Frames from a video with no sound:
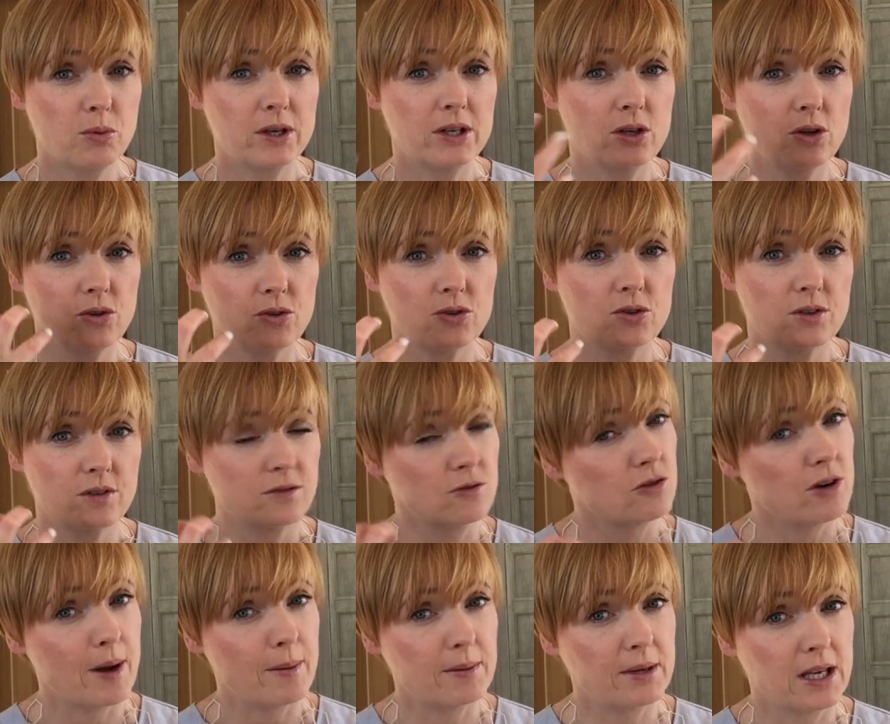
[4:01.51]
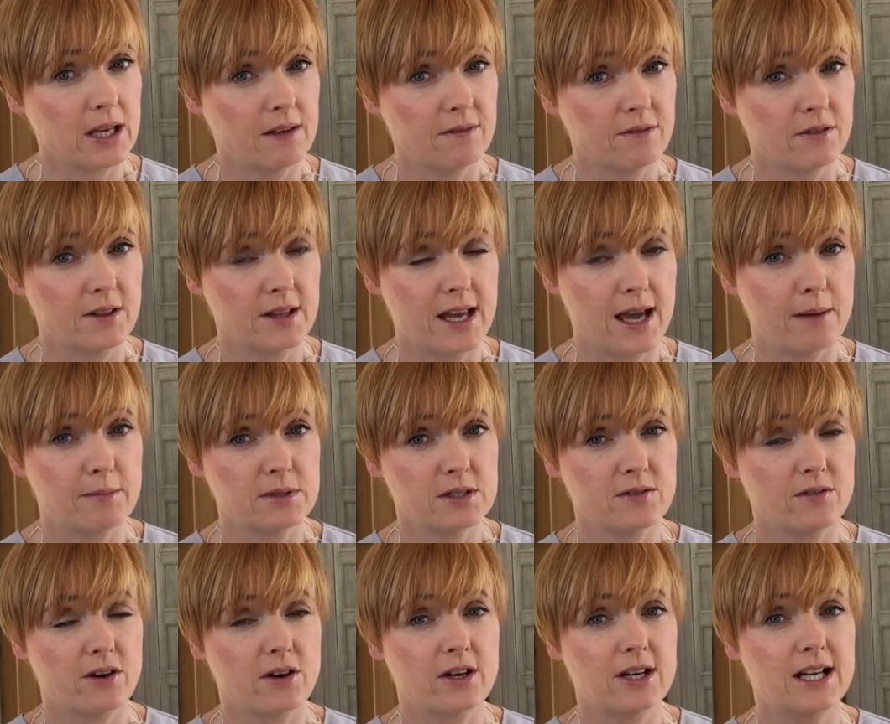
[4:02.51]
We're not sort of grabbing it from the
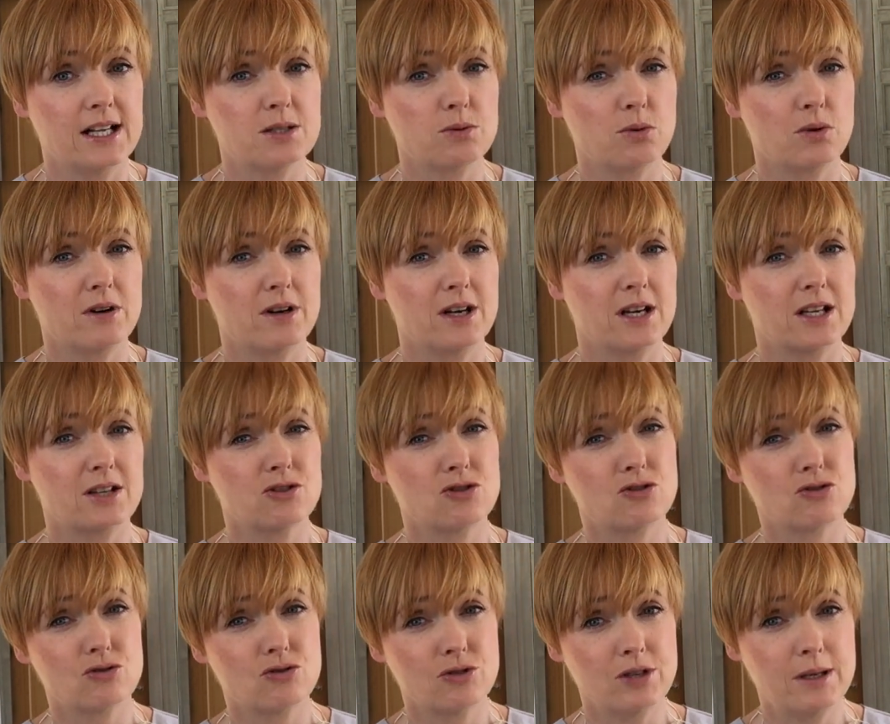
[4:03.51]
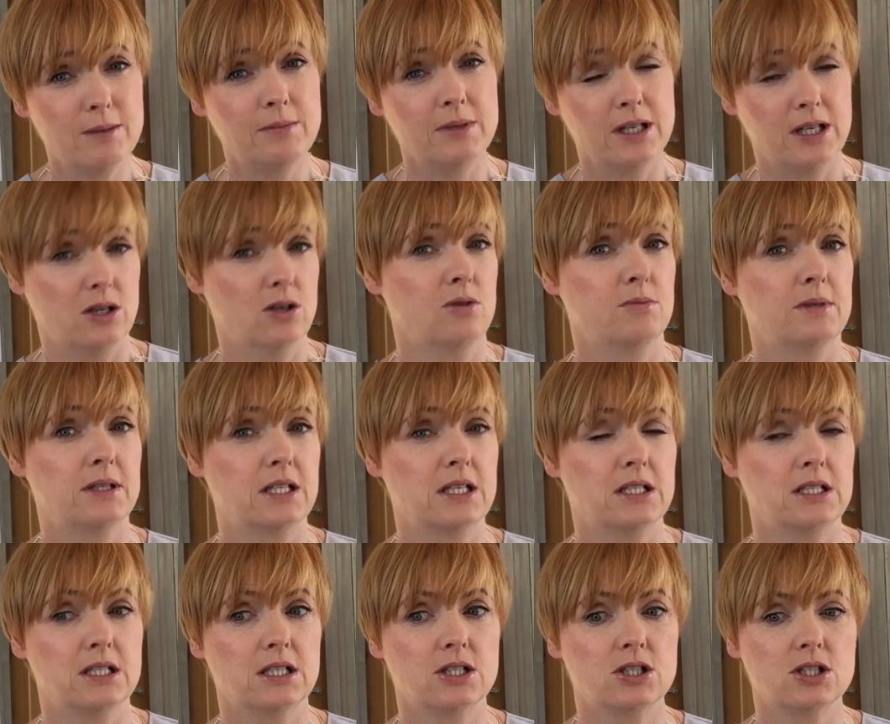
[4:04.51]
atmosphere unless we're in extremely humid
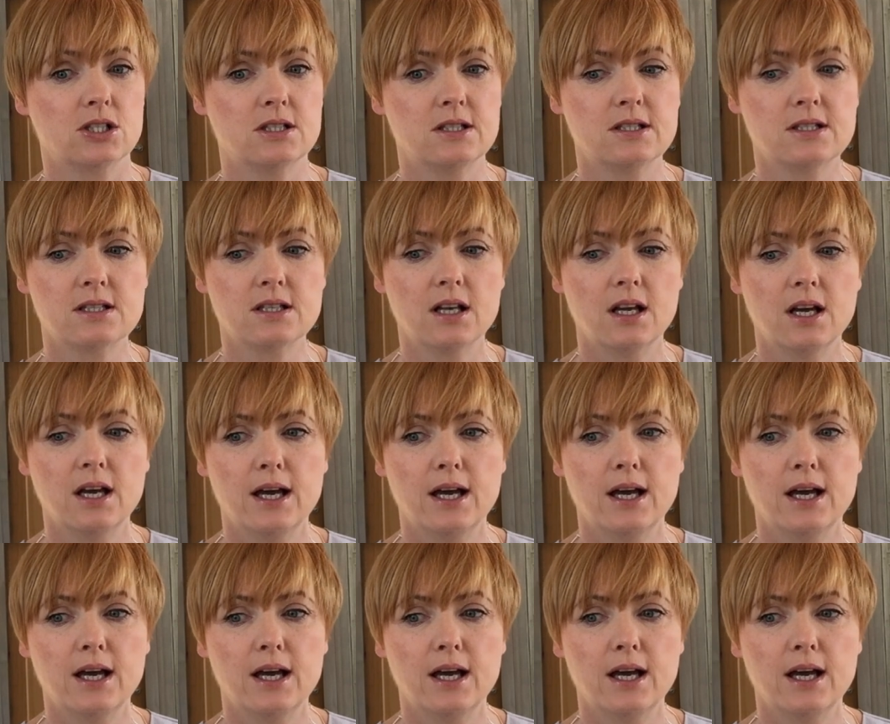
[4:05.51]
conditions.